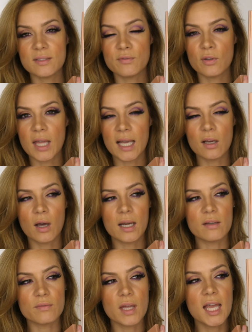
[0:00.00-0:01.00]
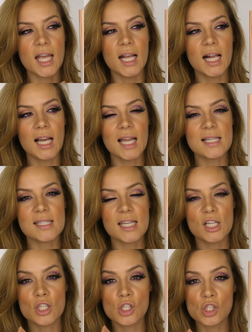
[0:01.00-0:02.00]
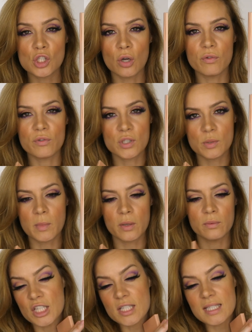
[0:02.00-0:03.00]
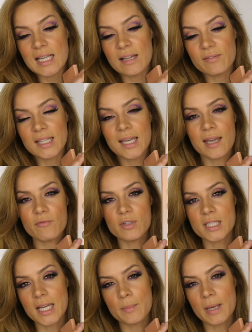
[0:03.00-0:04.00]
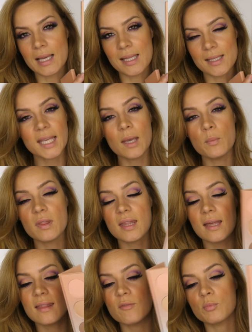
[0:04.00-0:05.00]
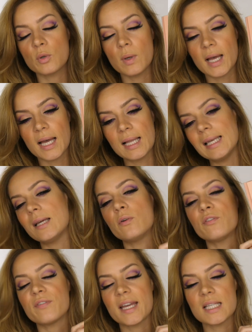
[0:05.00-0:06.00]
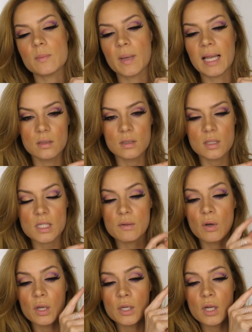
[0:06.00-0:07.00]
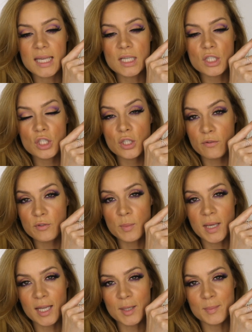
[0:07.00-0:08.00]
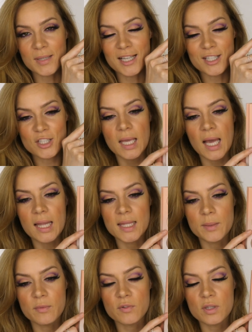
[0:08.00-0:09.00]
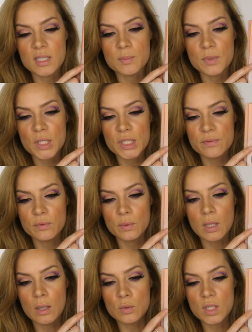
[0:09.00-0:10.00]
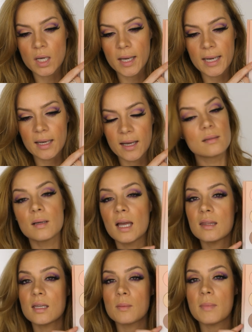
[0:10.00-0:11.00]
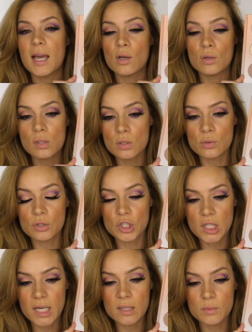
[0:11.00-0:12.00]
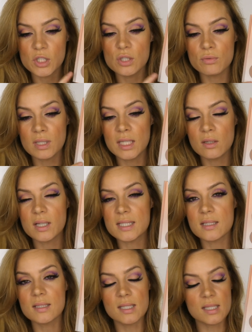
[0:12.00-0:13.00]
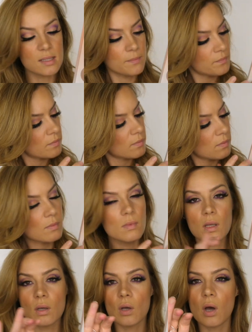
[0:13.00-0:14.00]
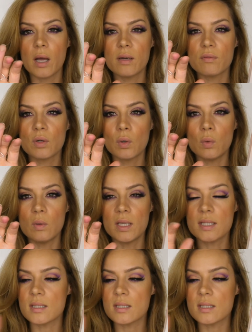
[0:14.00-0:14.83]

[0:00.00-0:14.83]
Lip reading: for that kind of classic soft smoke. It's a lovely everyday palette. That they've brought out a little face palette, so you've got a nice soft pink blush, and then we've got this beautiful gold highlight, and then a matte contour shade, which is really nice because it's kind of cool in